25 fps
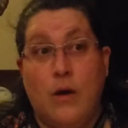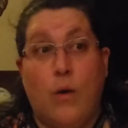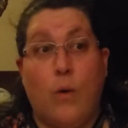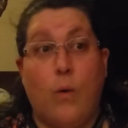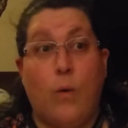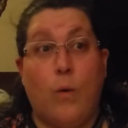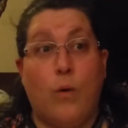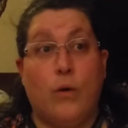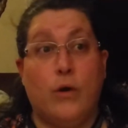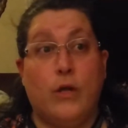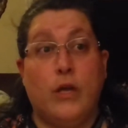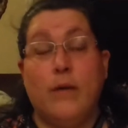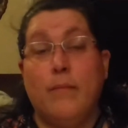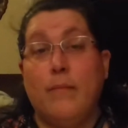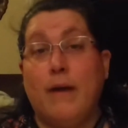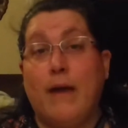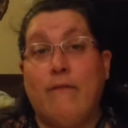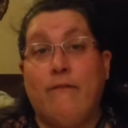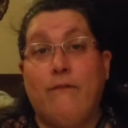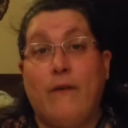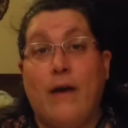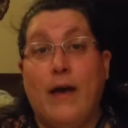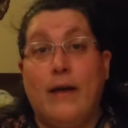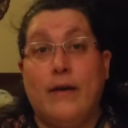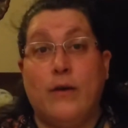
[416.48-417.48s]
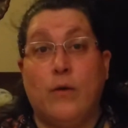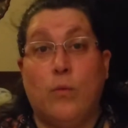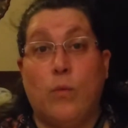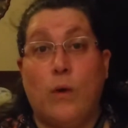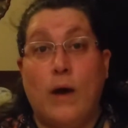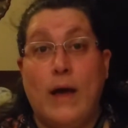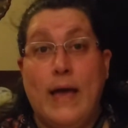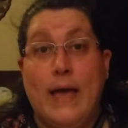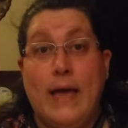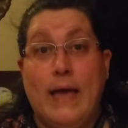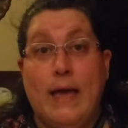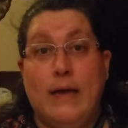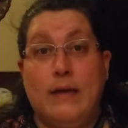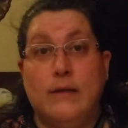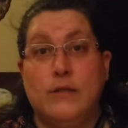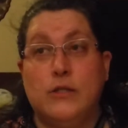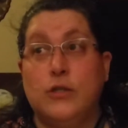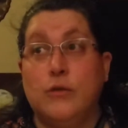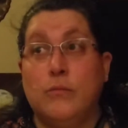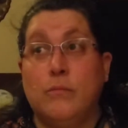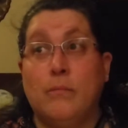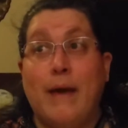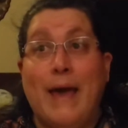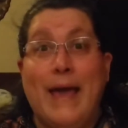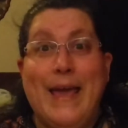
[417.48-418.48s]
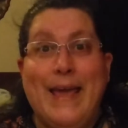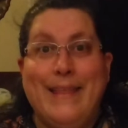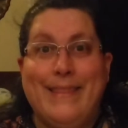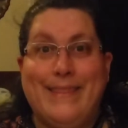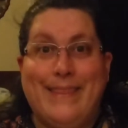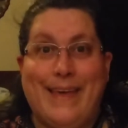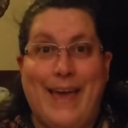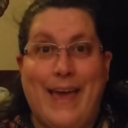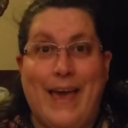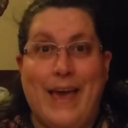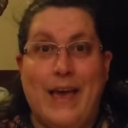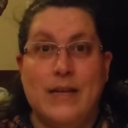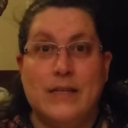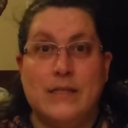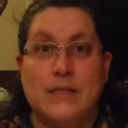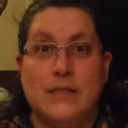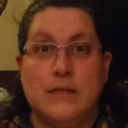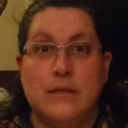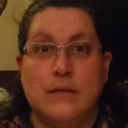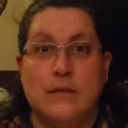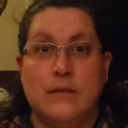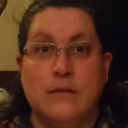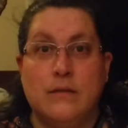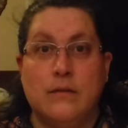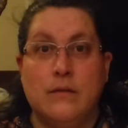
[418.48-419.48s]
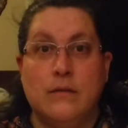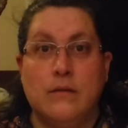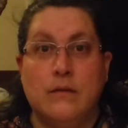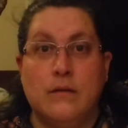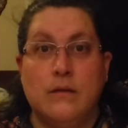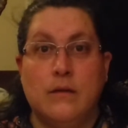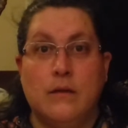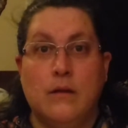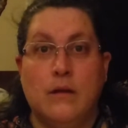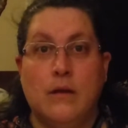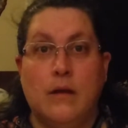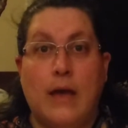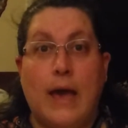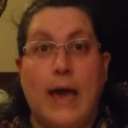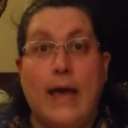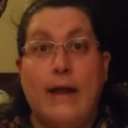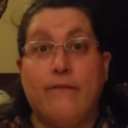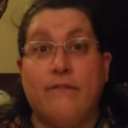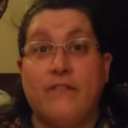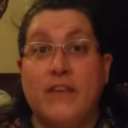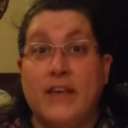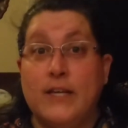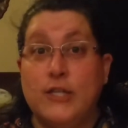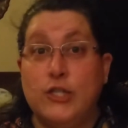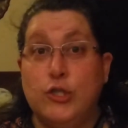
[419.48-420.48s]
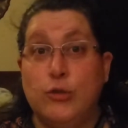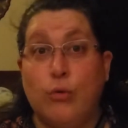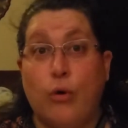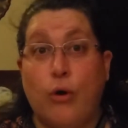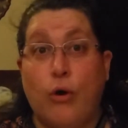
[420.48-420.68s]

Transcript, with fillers: Or you may find a way to make that out of things you